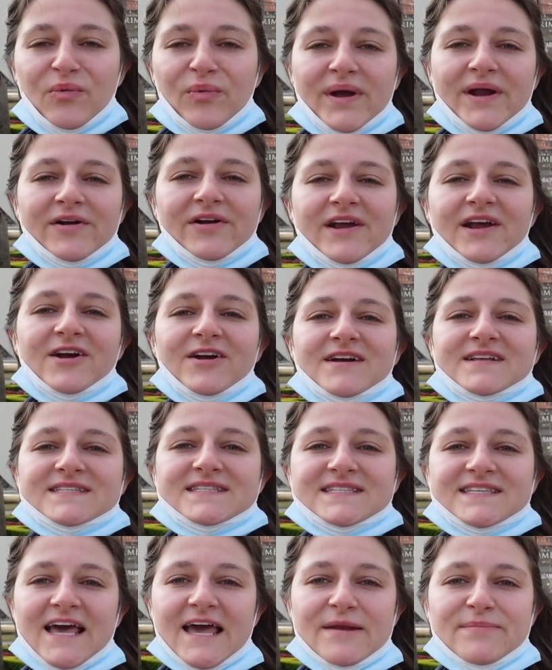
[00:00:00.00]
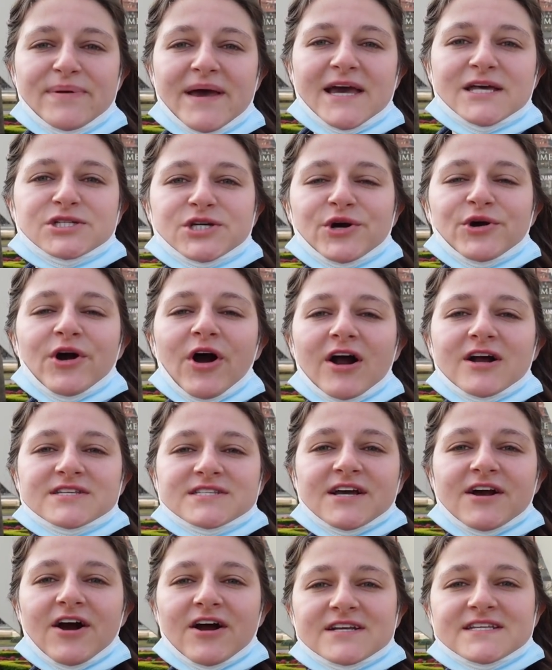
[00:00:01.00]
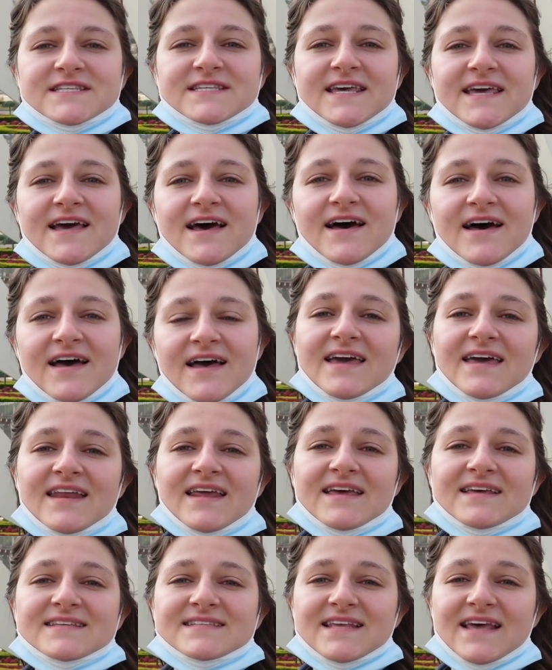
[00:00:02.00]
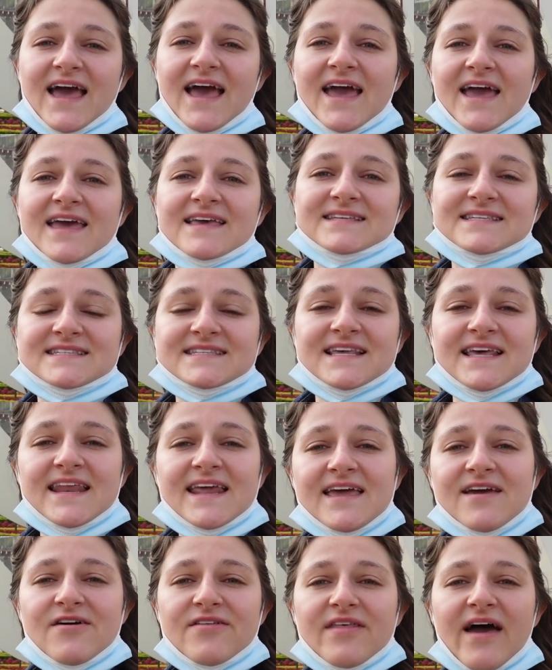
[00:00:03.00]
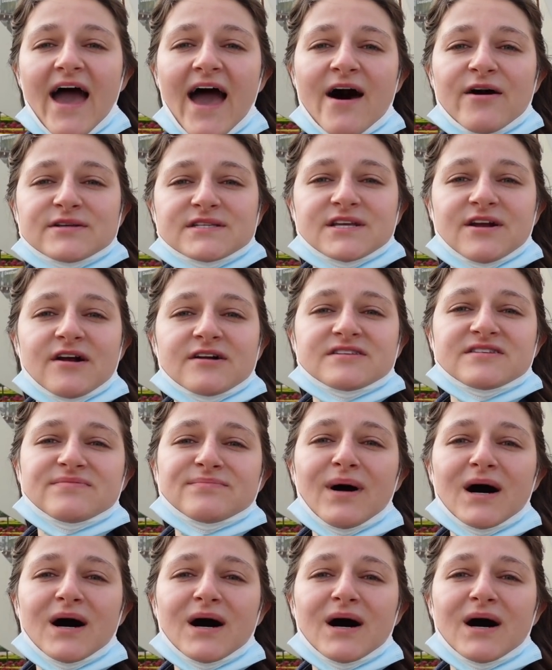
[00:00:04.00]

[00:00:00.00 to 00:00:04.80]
We're here in San Pedro Garza Garcia. It is a city on the outskirts of